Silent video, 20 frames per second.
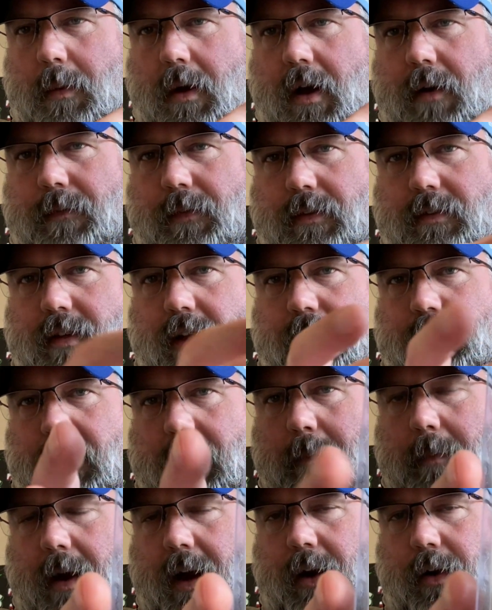off instead of
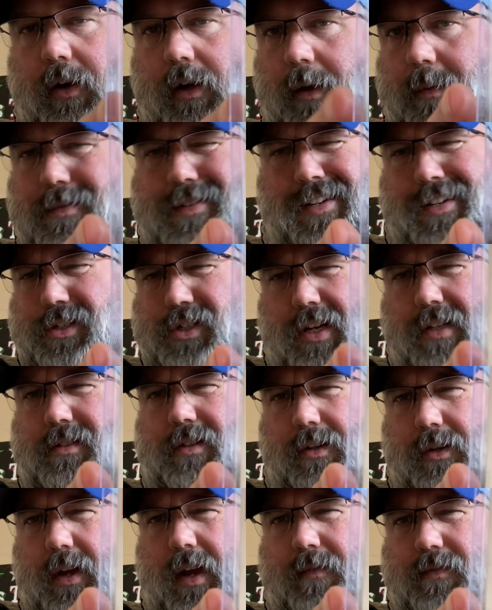admiring. I was like,
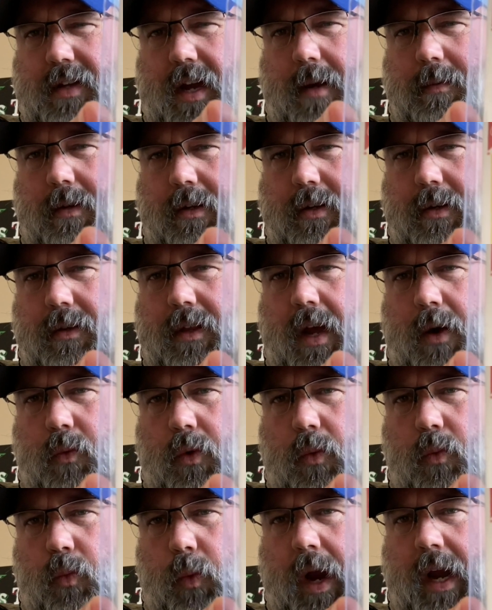Justin, you have time to do that. We're
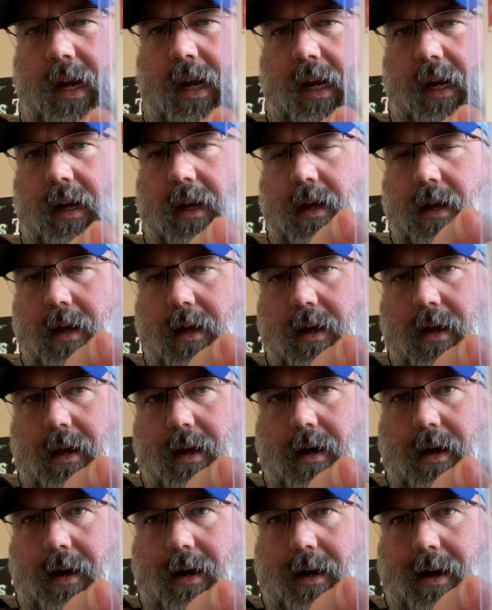waiting.
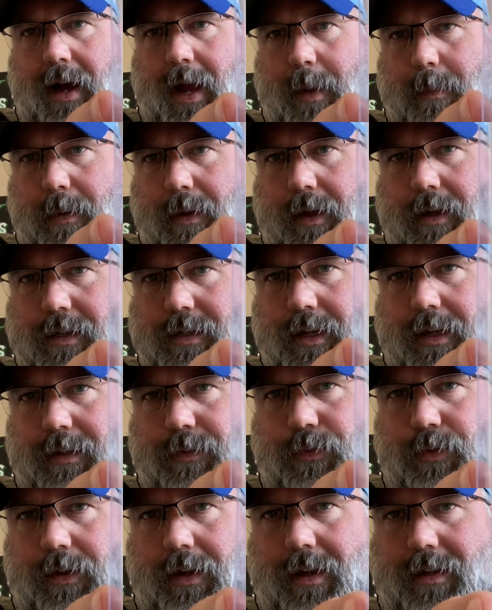Uh, I apologize
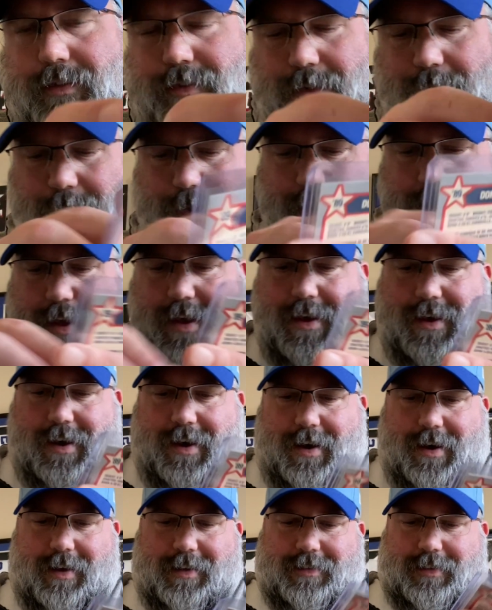for that. So
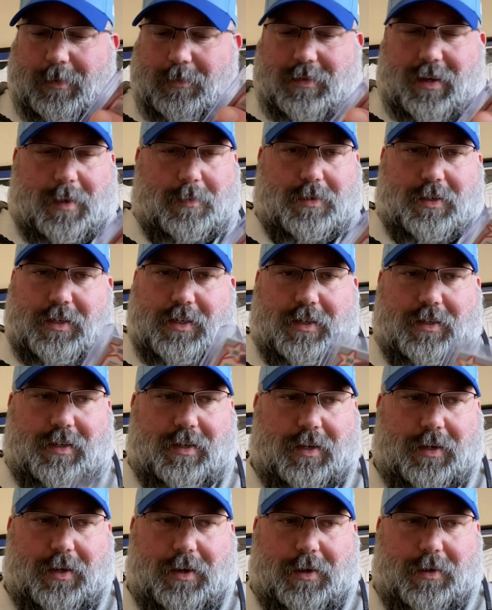uh, sometimes you just,
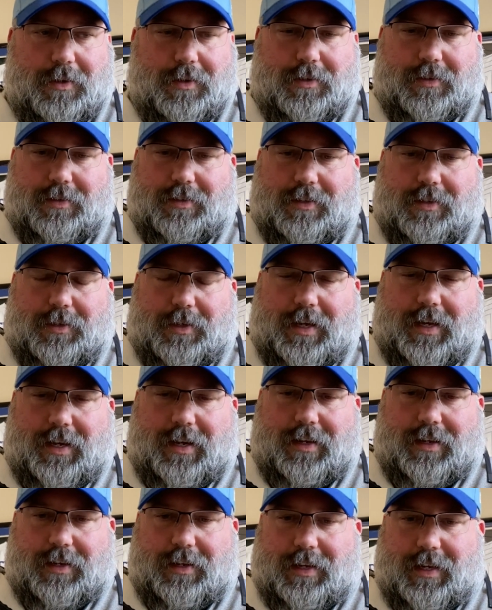you know, you, you get
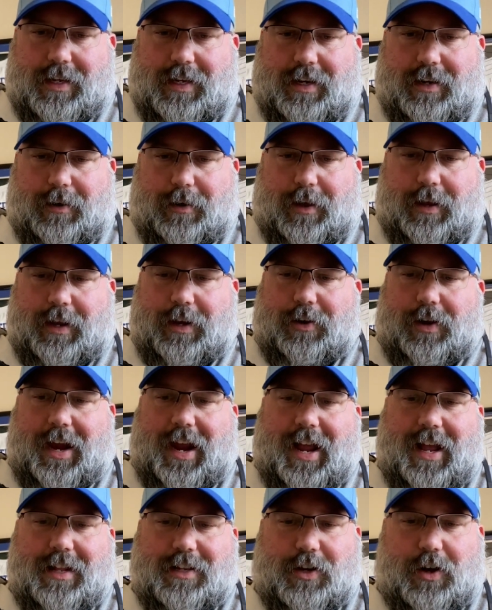it, you get it in, in your
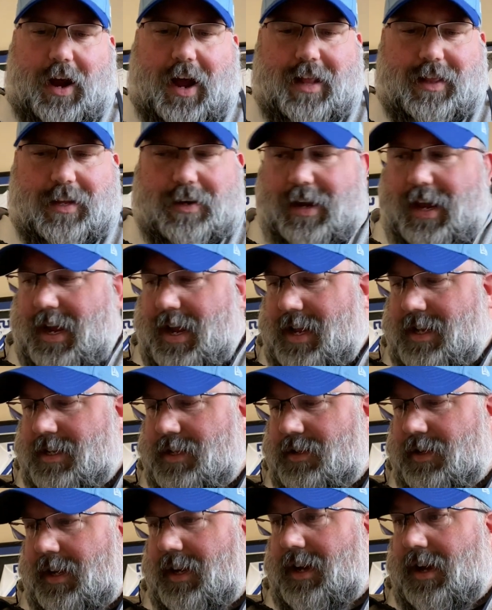hand, your hot little hands, and
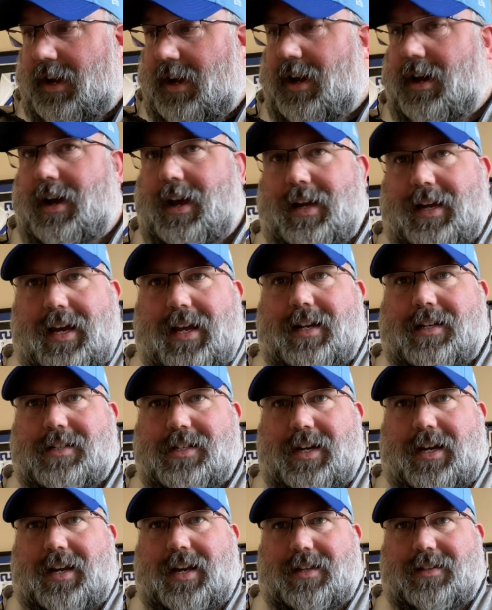you're like, ah, oh, I got to
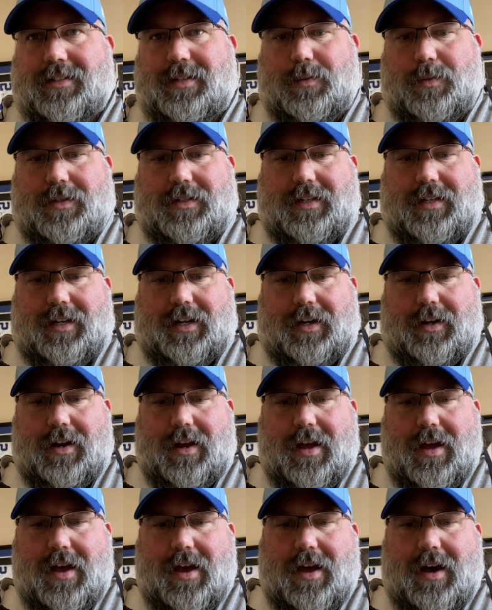check out see what's in here.
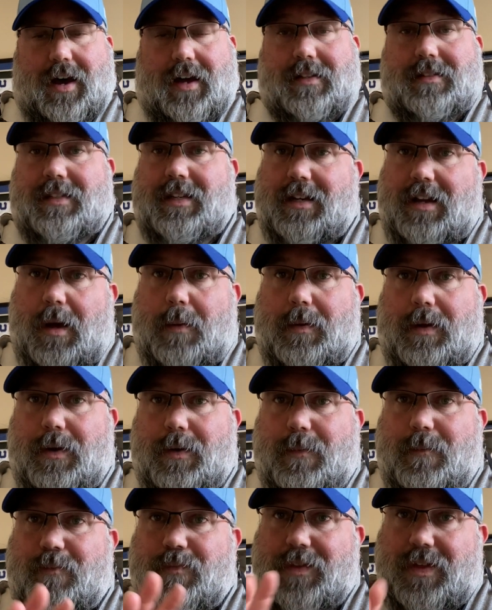Uh,
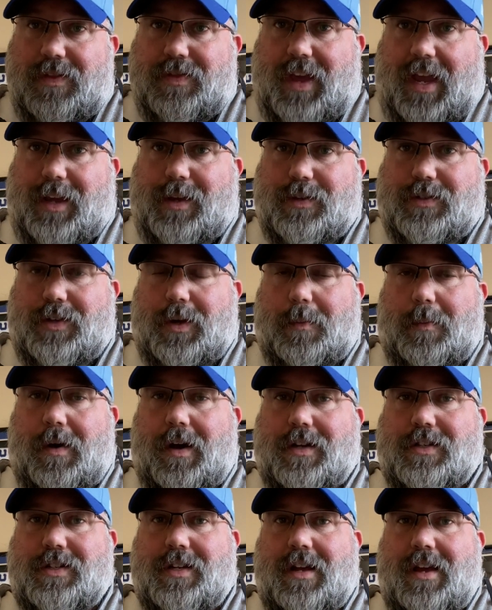CW, thank you so
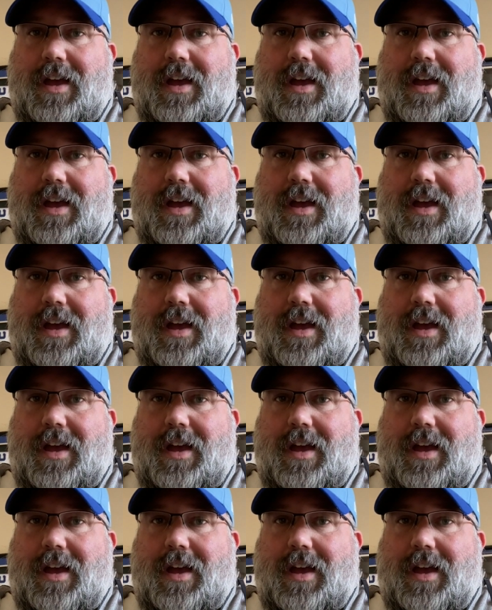much.